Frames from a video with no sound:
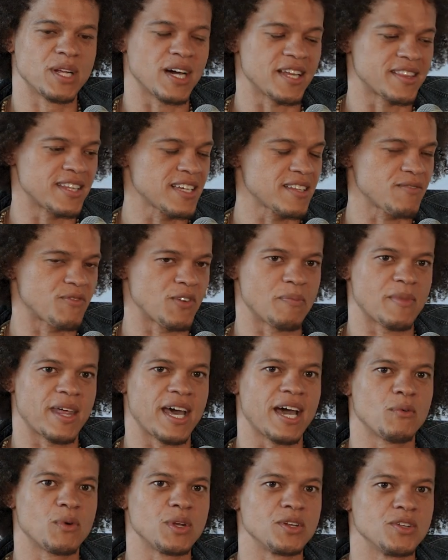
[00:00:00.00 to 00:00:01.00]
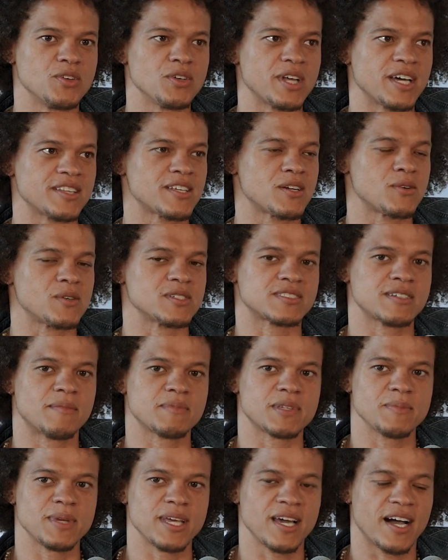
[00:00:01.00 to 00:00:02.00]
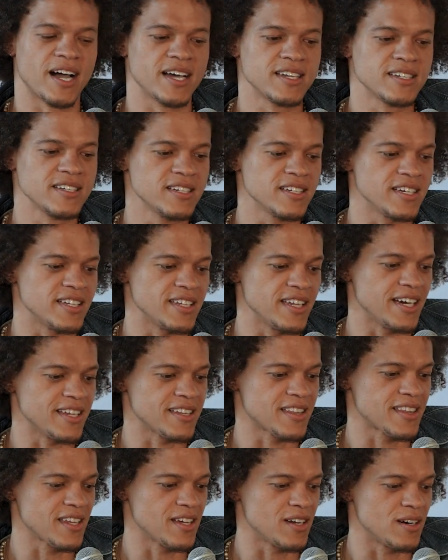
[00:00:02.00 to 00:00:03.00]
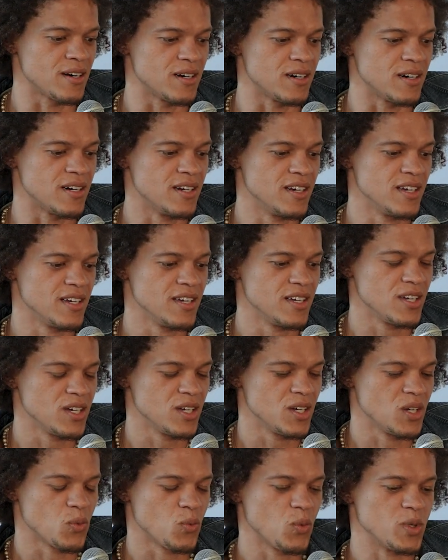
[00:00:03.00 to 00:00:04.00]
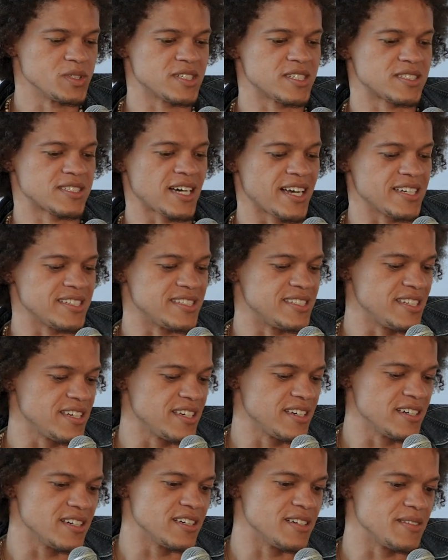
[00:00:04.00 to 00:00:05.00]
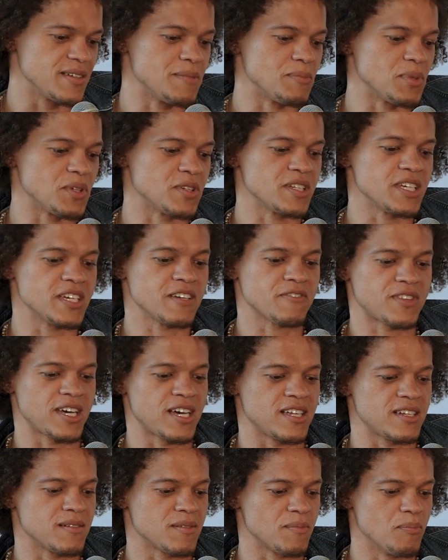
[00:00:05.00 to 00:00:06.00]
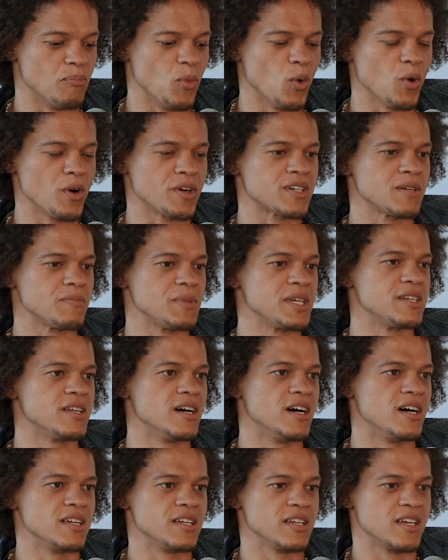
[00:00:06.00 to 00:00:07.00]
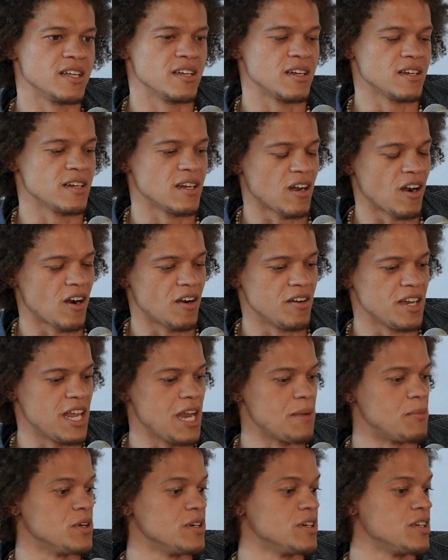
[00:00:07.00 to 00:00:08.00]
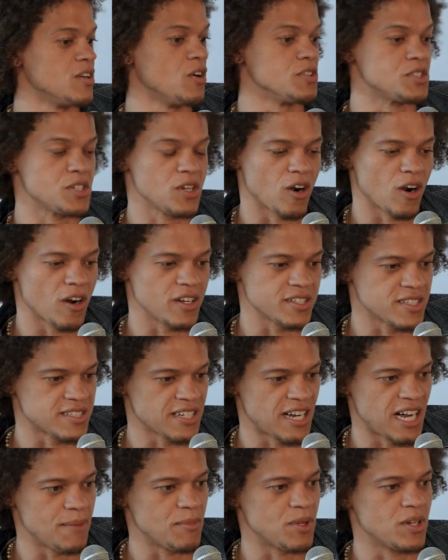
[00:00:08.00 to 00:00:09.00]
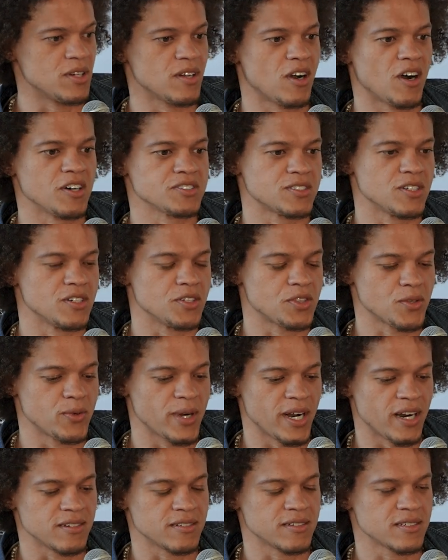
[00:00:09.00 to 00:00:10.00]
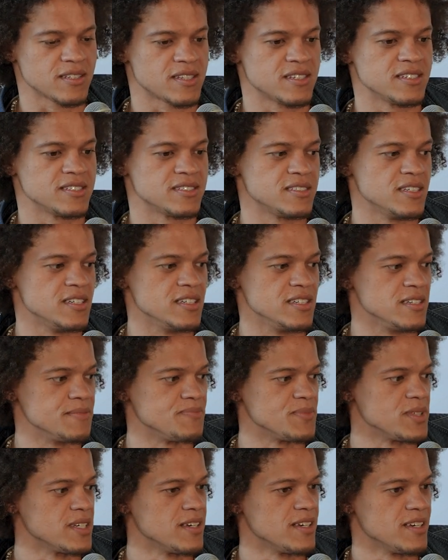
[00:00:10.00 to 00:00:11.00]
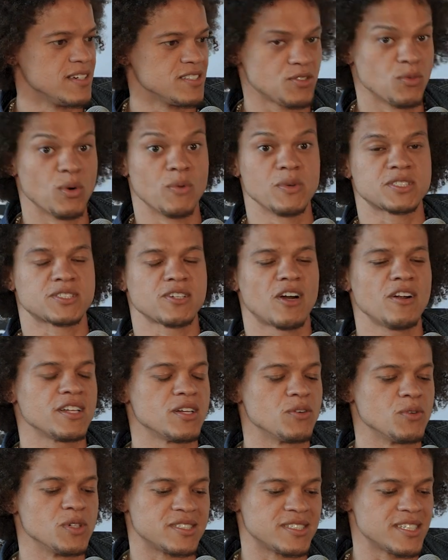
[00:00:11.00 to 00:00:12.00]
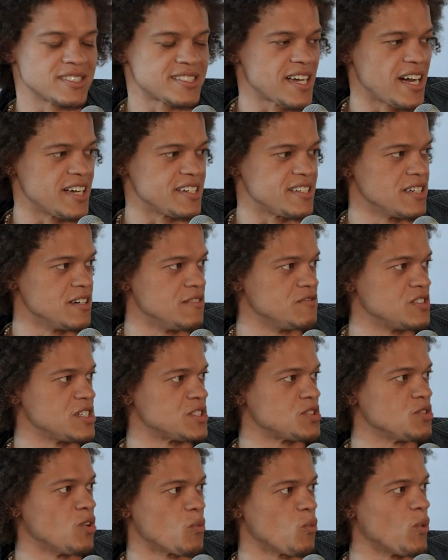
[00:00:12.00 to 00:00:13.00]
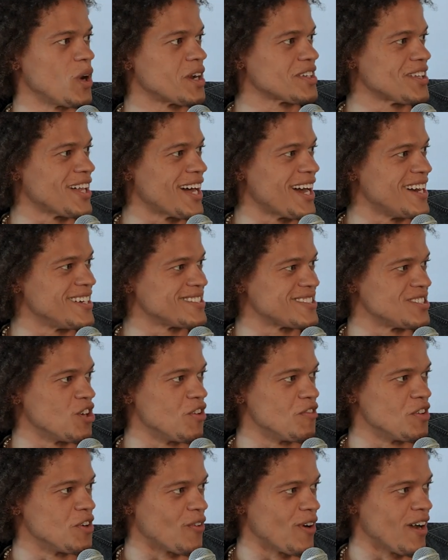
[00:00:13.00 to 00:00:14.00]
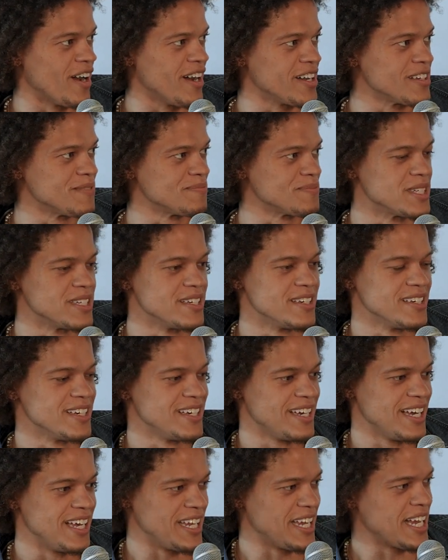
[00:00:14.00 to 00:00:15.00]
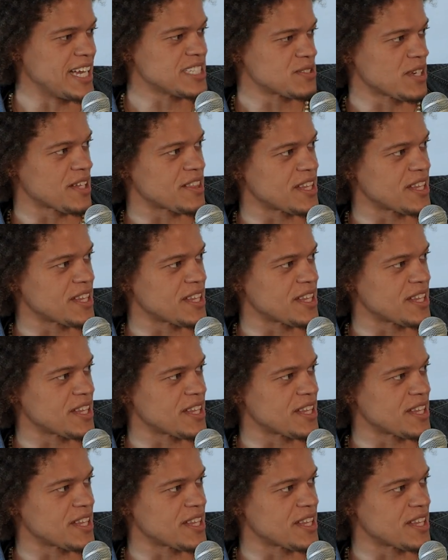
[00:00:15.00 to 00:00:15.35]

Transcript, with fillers: but I think from that we knew that there was something behind it and that there was this idea and belief that more could be done in our neighborhood OTR at the time and also throughout the city. So when we started, it was just the idea of just doing one class in Over-the-Rhine. And then that's,